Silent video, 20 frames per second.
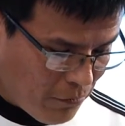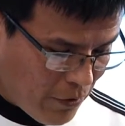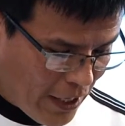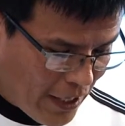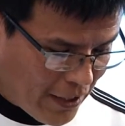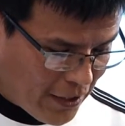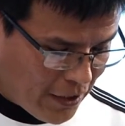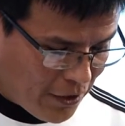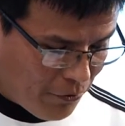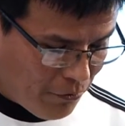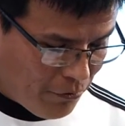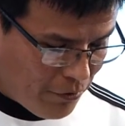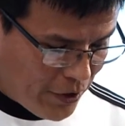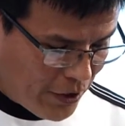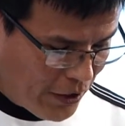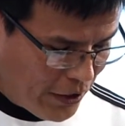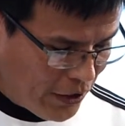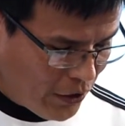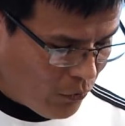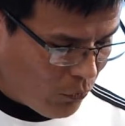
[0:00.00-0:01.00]
writing,
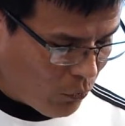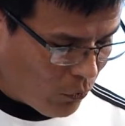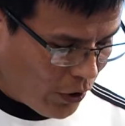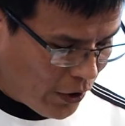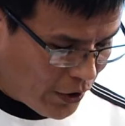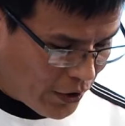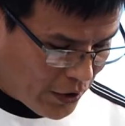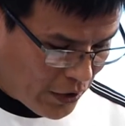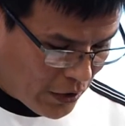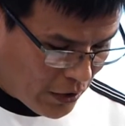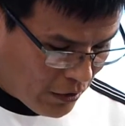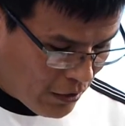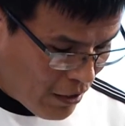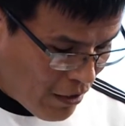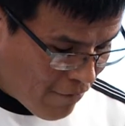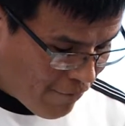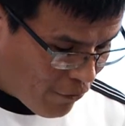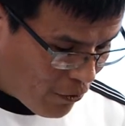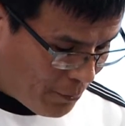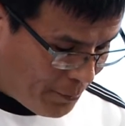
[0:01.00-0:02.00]
reading,
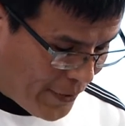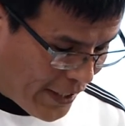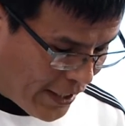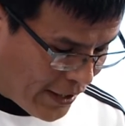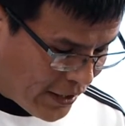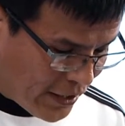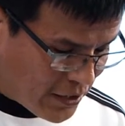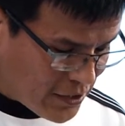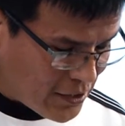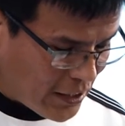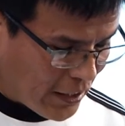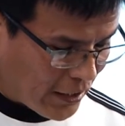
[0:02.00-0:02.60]
working for pennies,